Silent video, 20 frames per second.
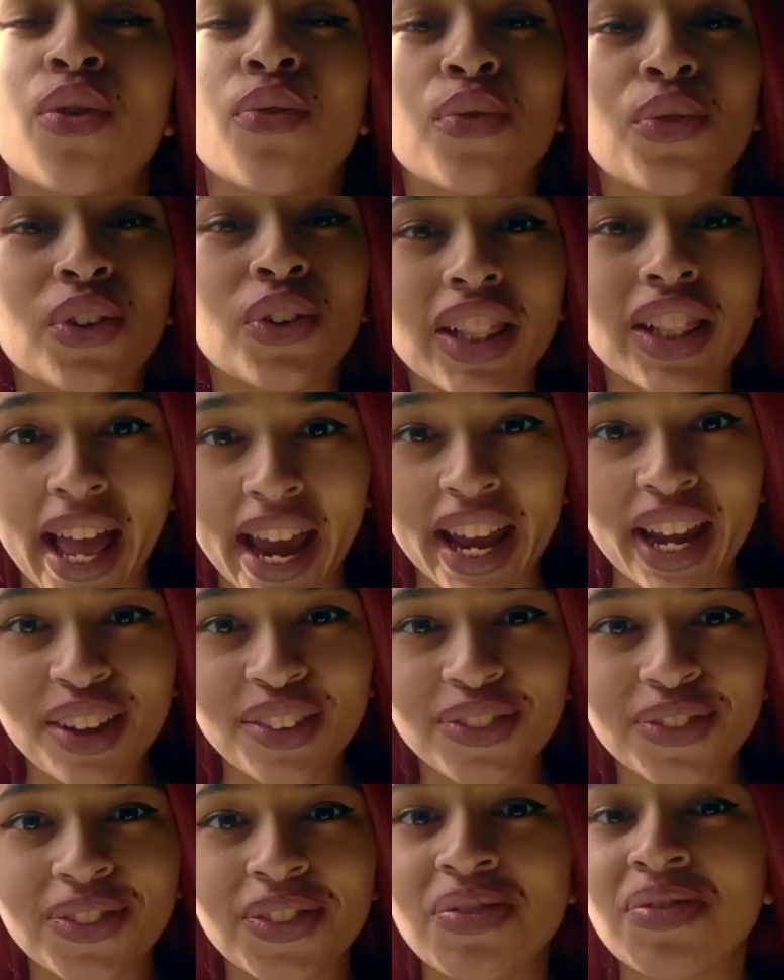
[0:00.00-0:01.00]
for
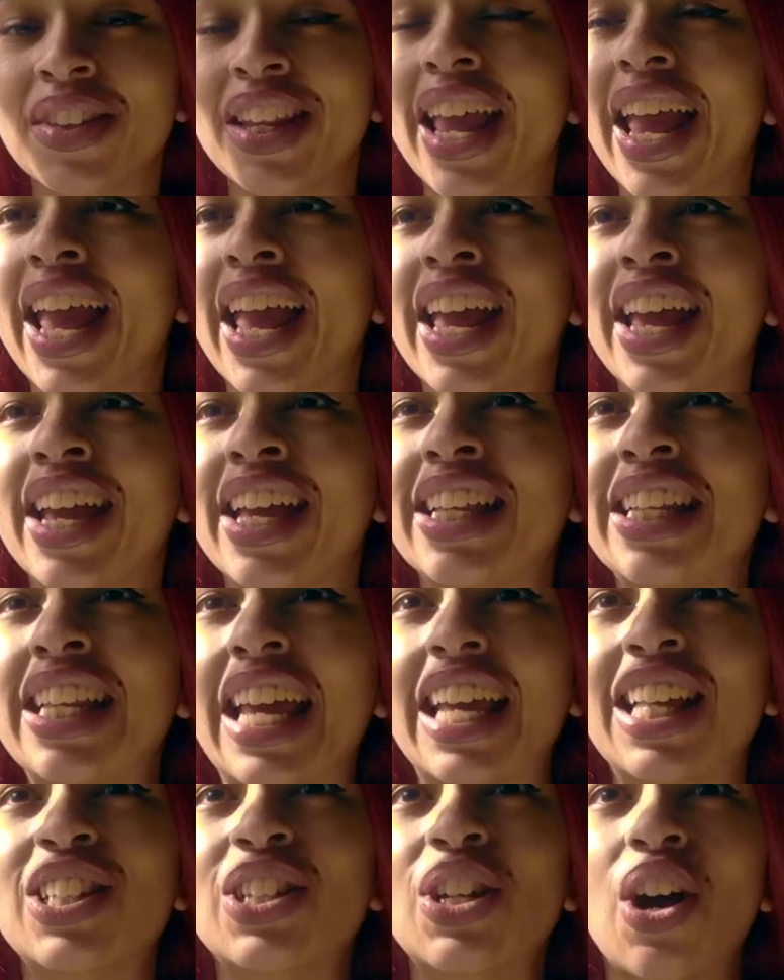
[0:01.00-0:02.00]
life, and
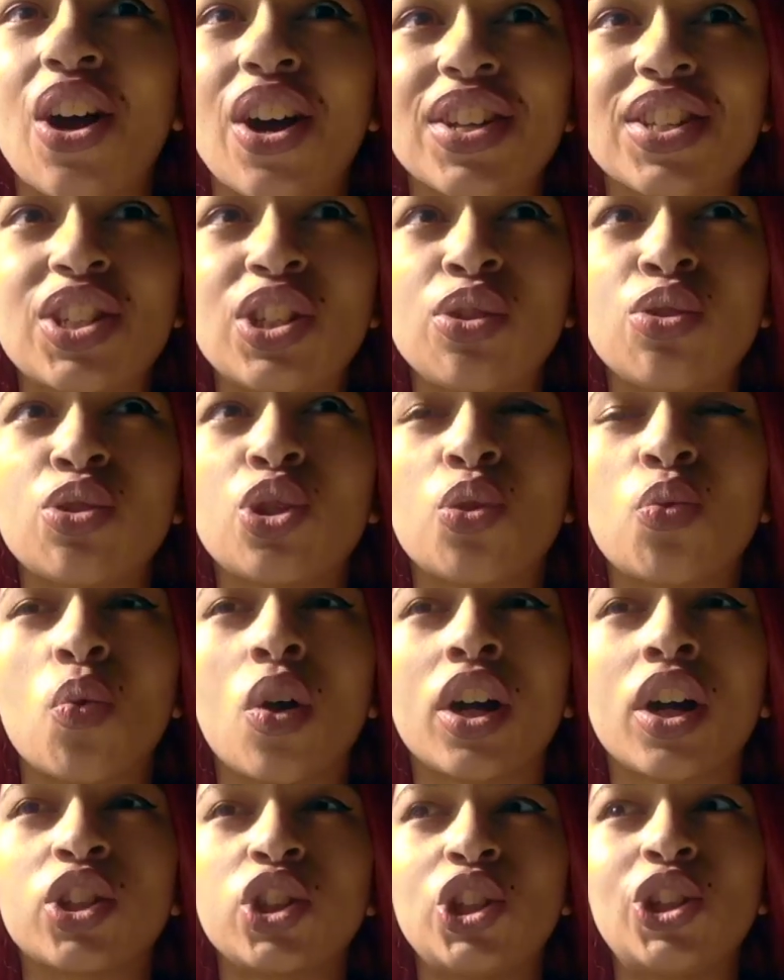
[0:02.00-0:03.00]
it's causing you to
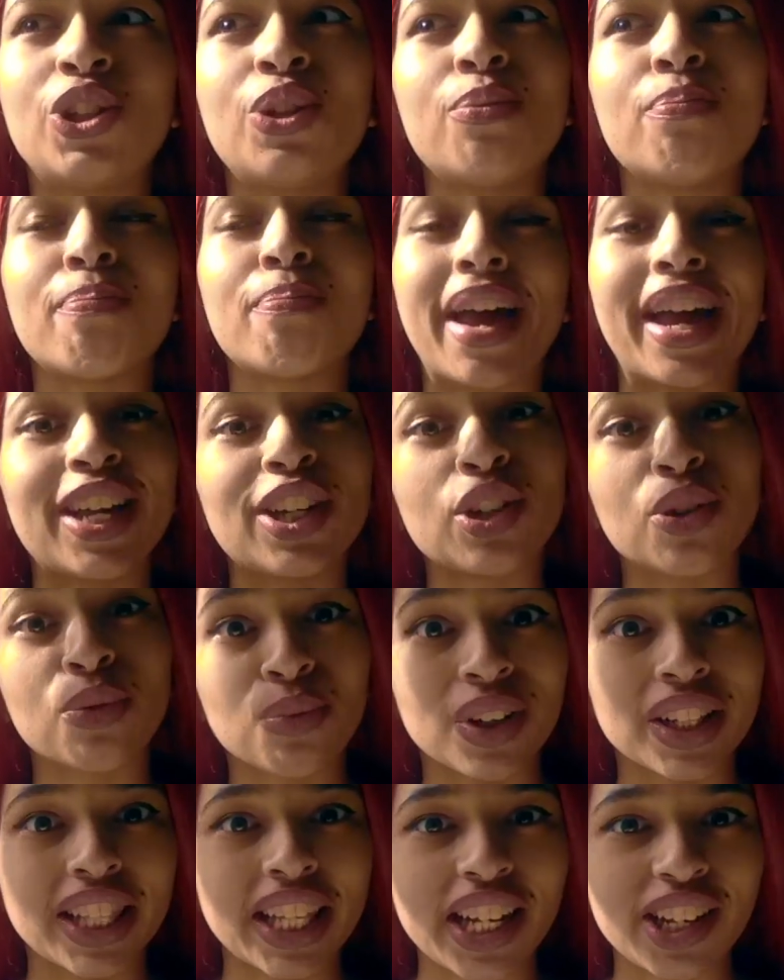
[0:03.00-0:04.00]
want to mend
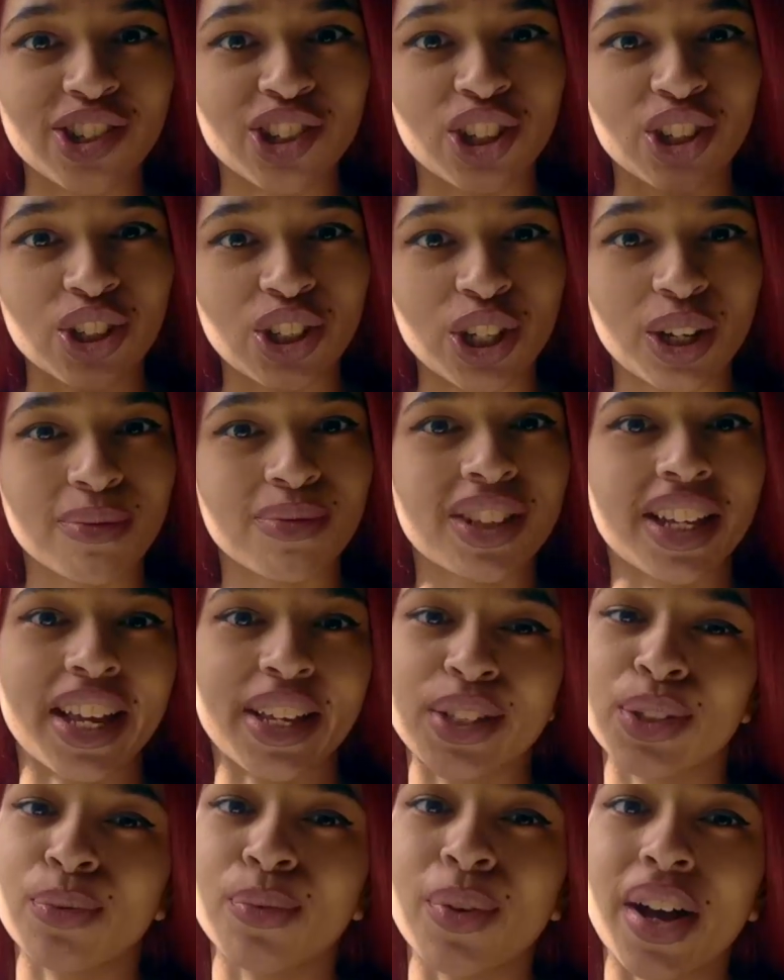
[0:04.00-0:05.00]
relationships
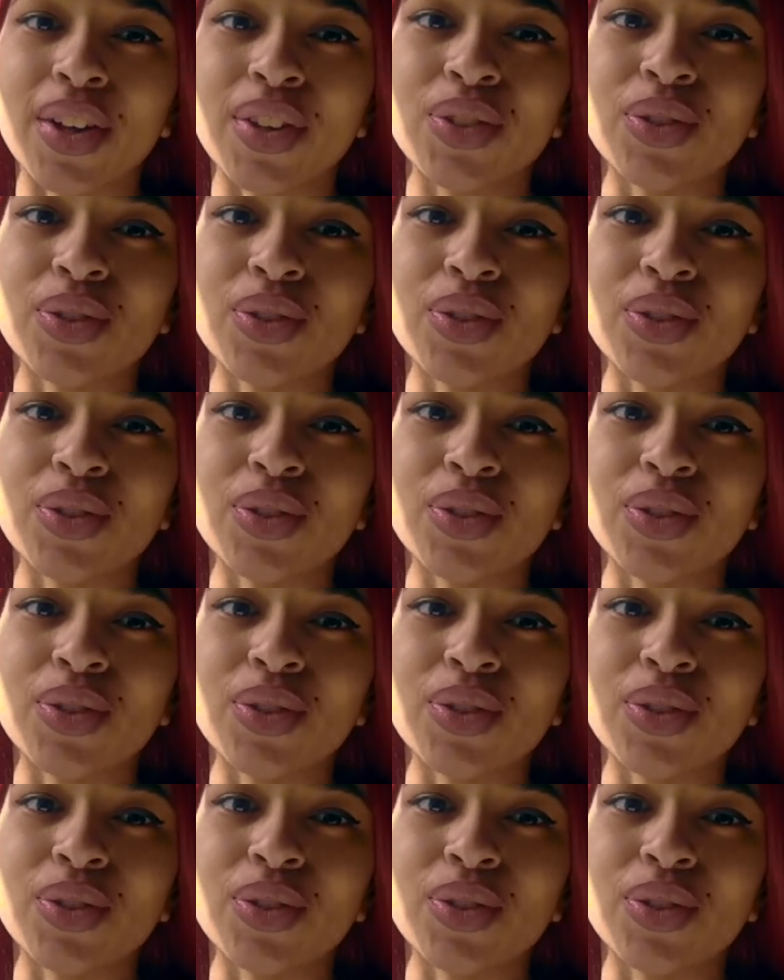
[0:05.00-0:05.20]
as well.